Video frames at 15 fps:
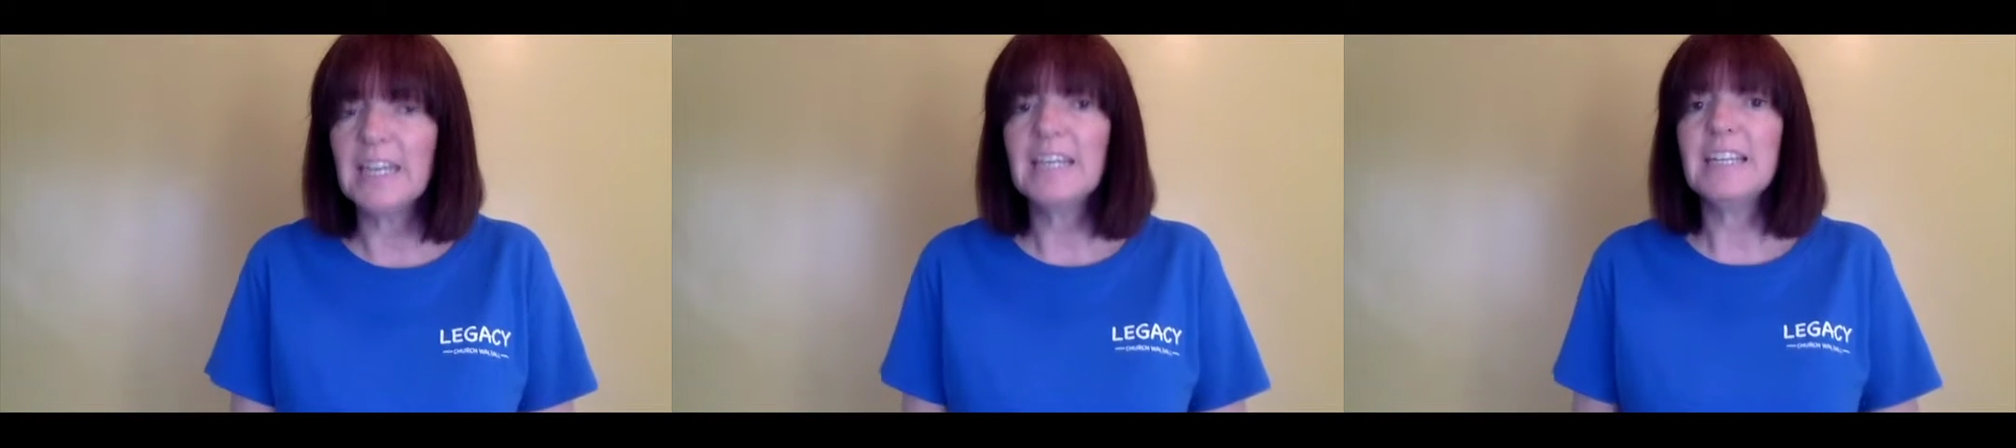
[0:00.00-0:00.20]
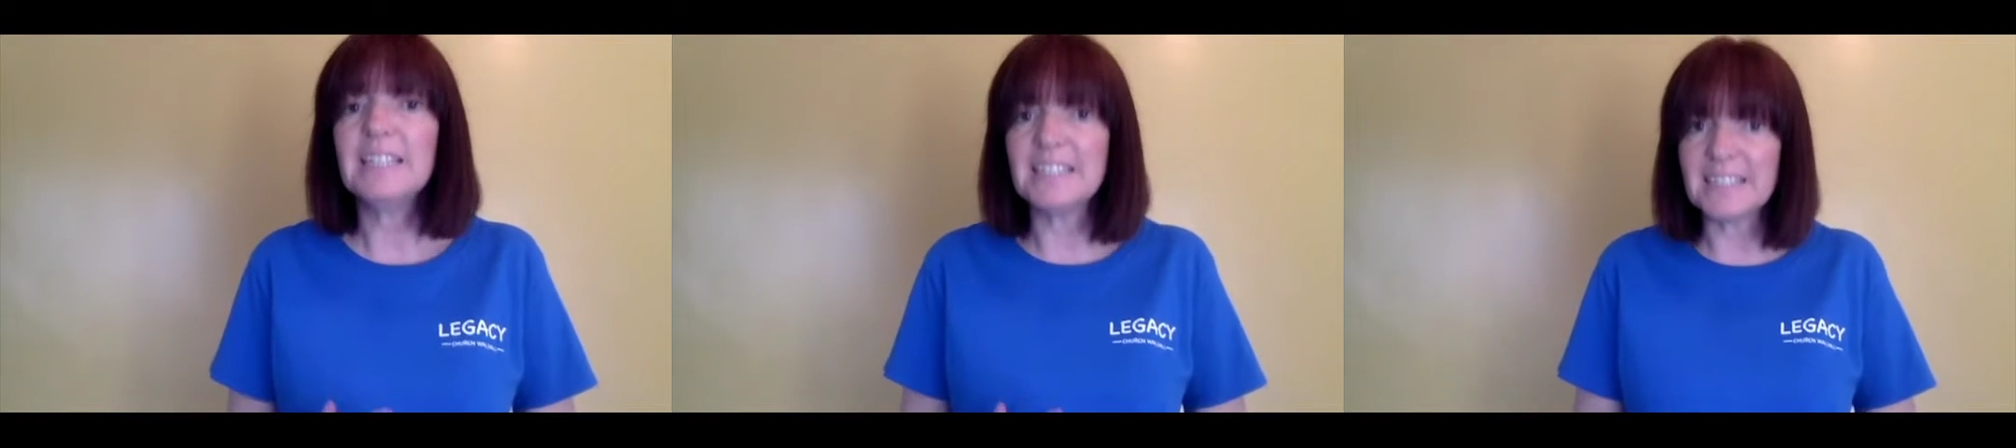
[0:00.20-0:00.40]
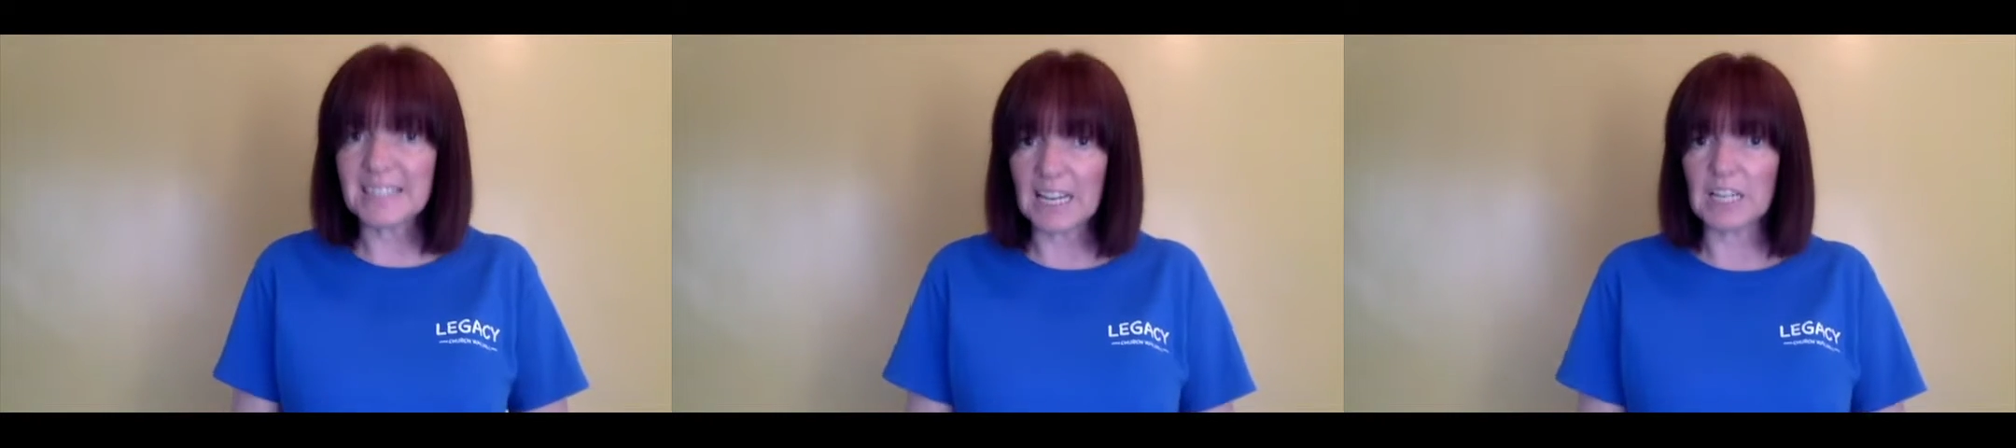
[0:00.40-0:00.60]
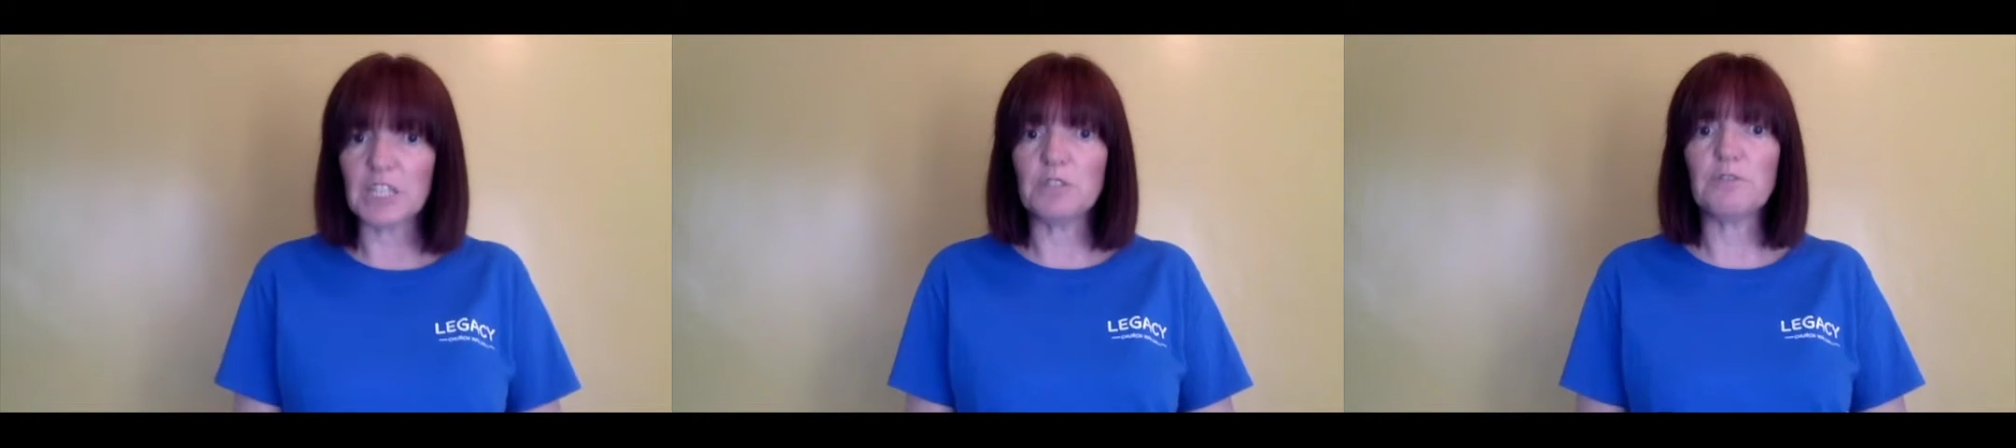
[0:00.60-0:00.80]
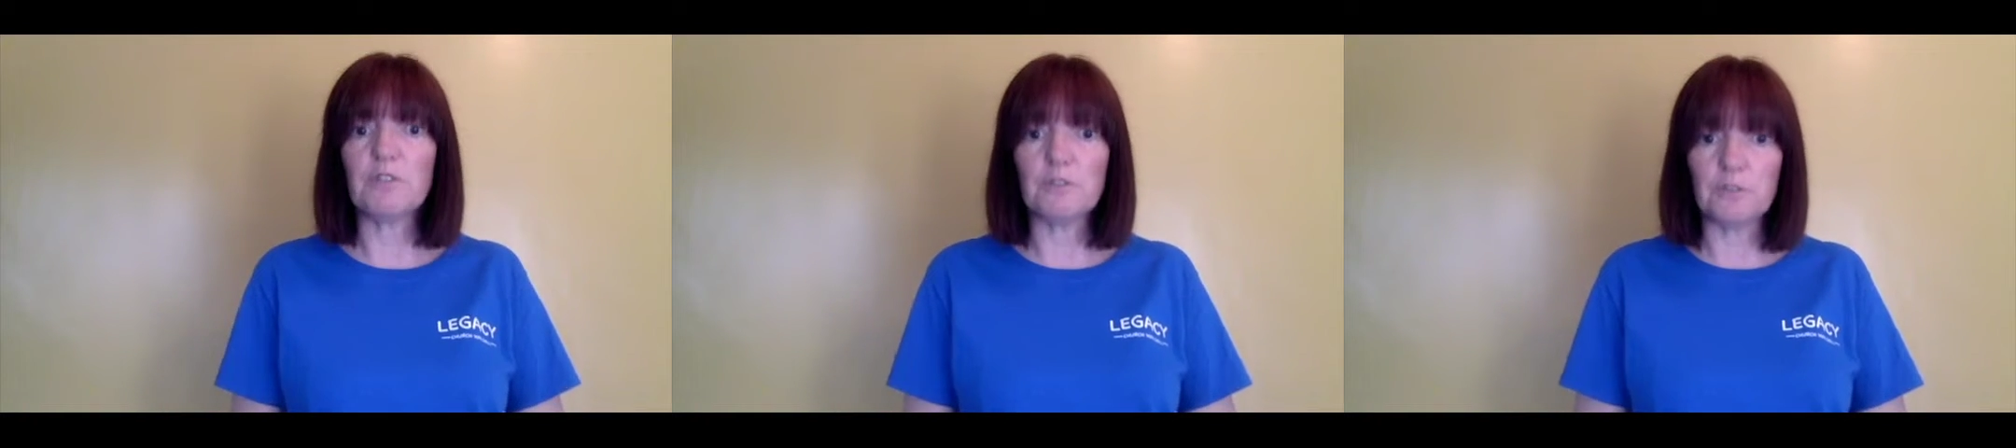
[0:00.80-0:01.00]
he
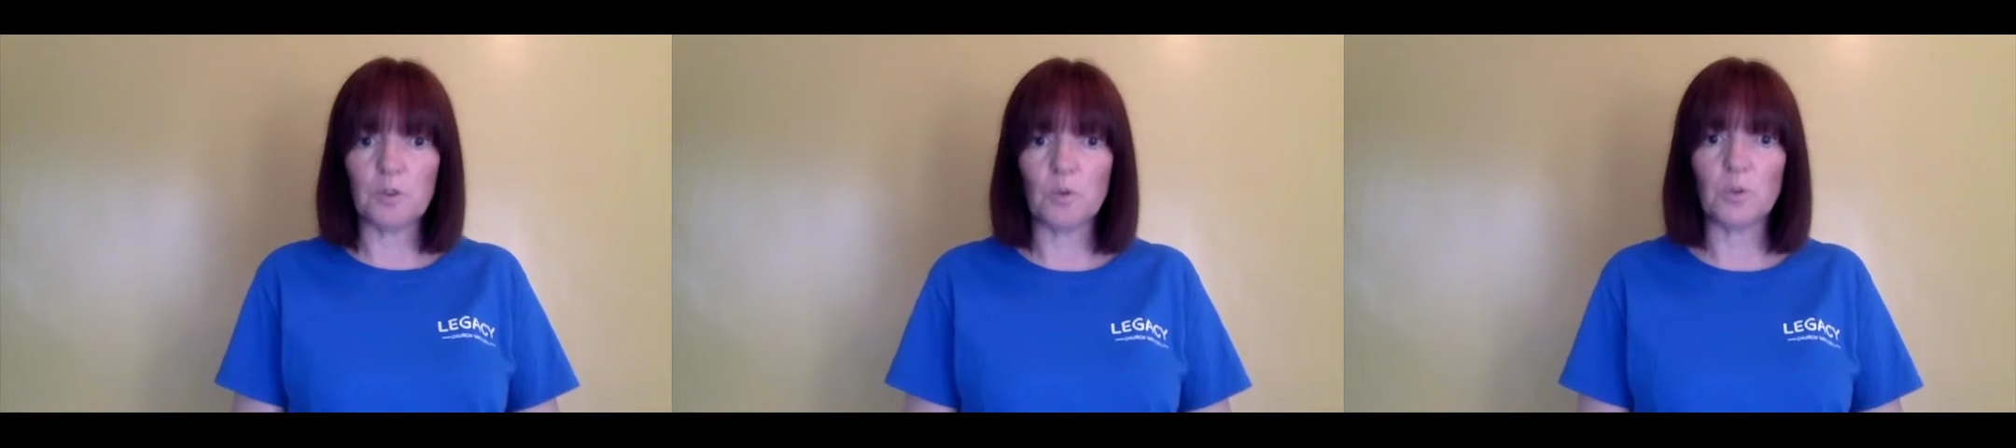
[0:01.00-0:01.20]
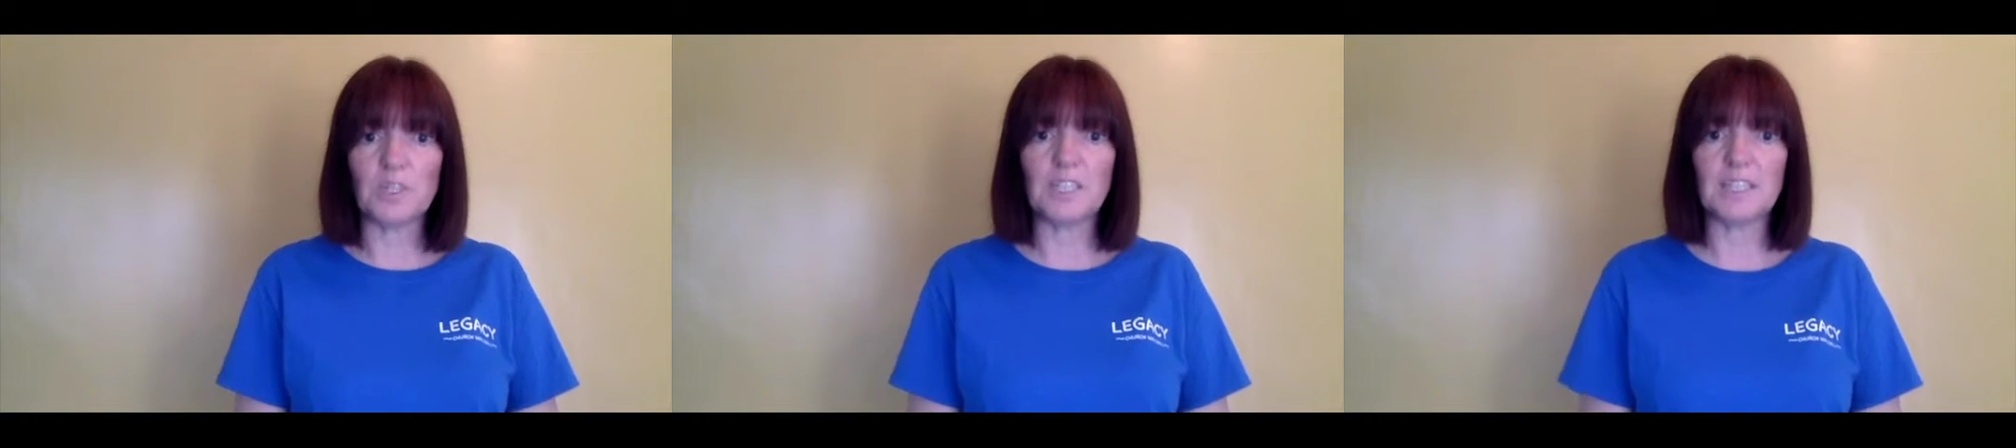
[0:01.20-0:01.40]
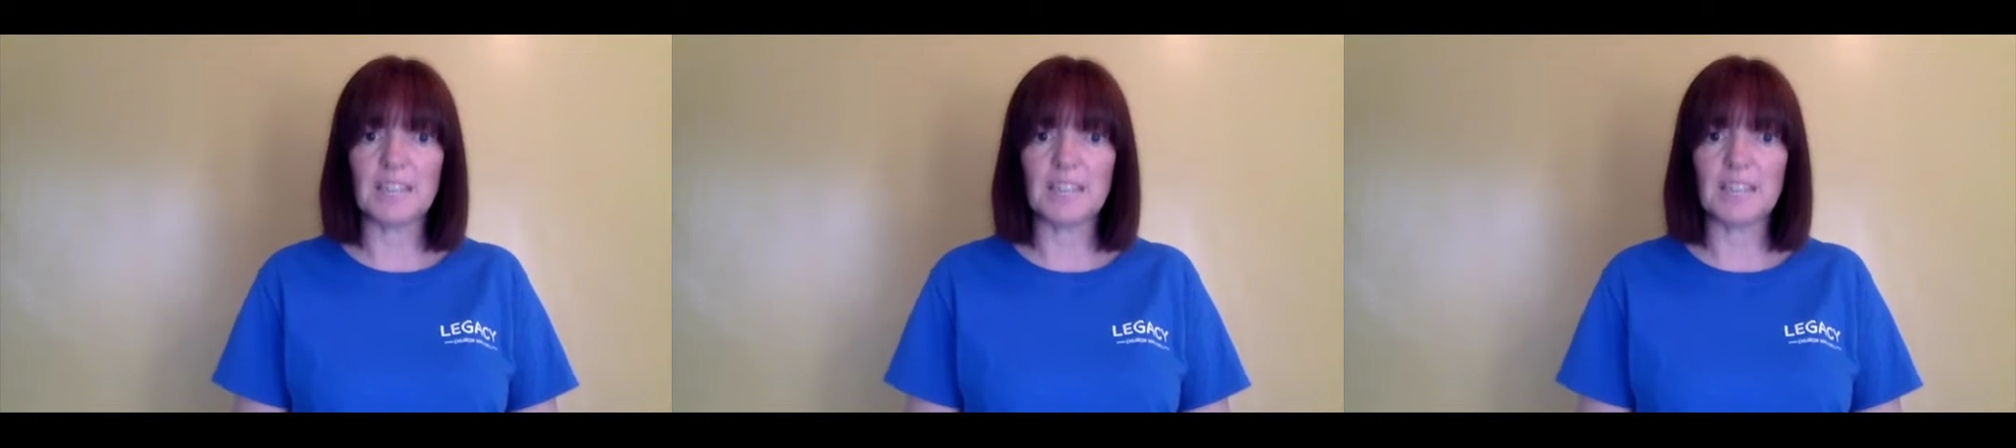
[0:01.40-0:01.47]
stayed for 40